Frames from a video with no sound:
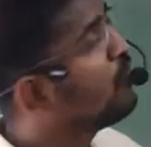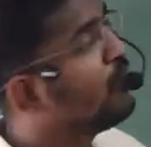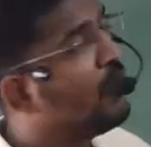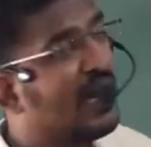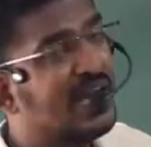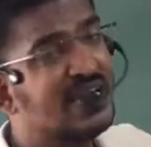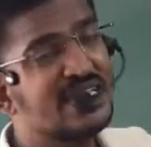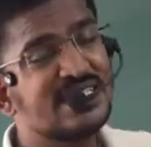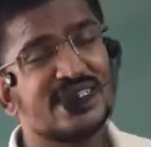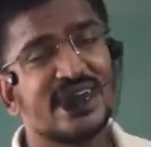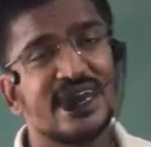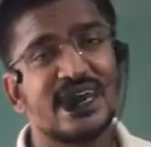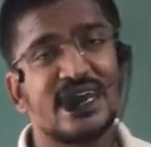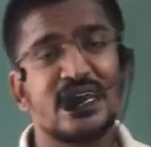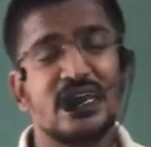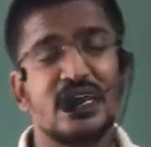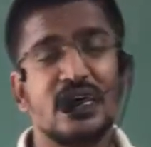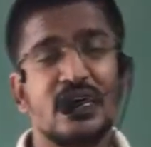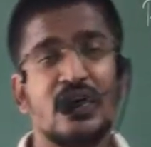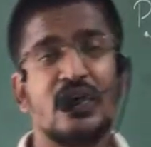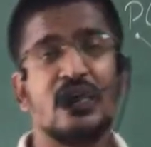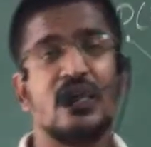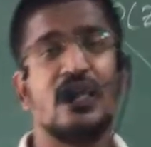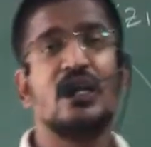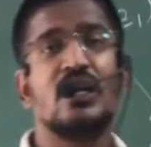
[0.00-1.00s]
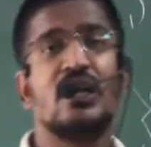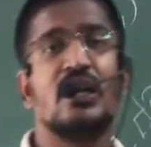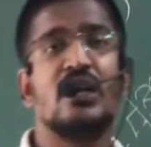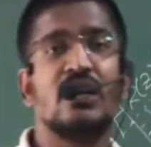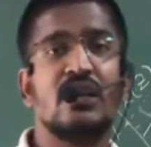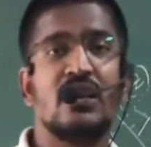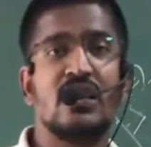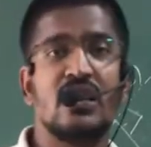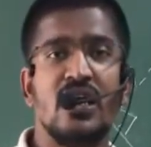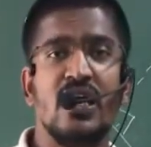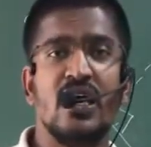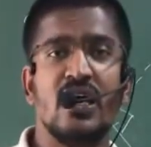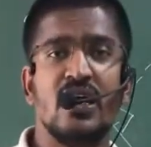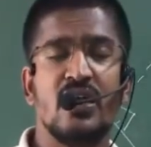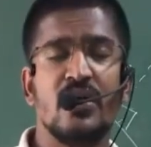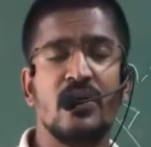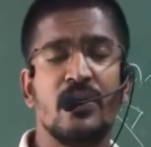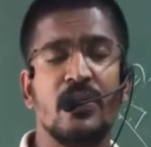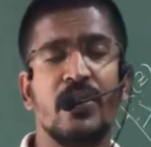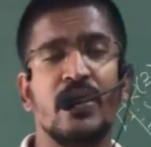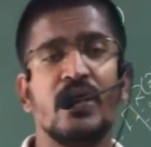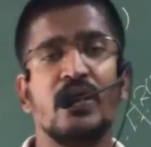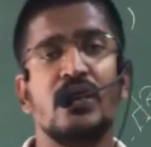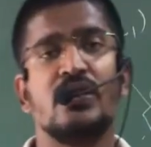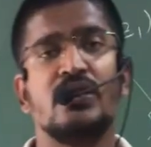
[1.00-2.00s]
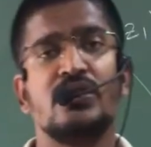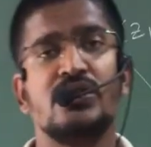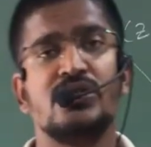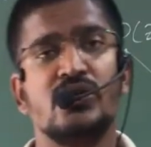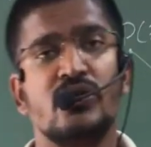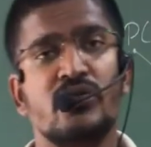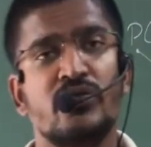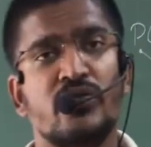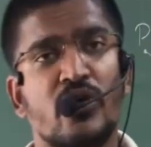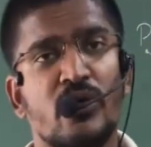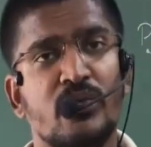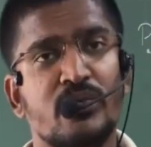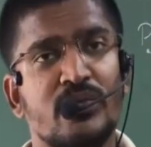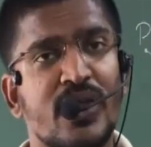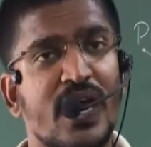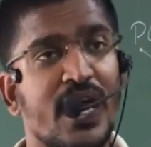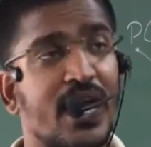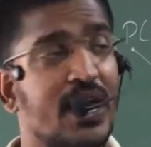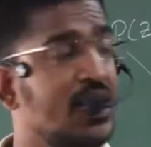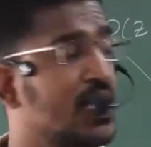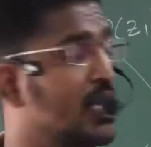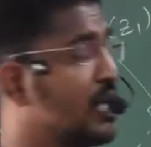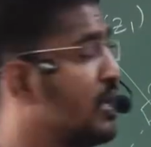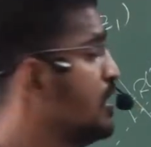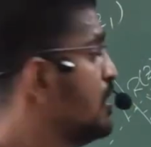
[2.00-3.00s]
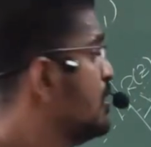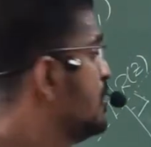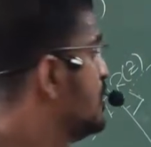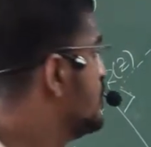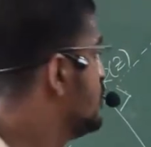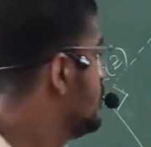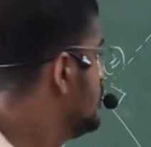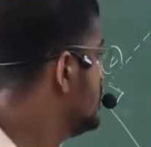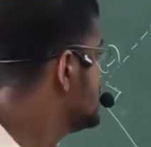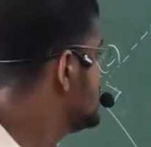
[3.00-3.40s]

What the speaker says: bisector. Clear? So from that we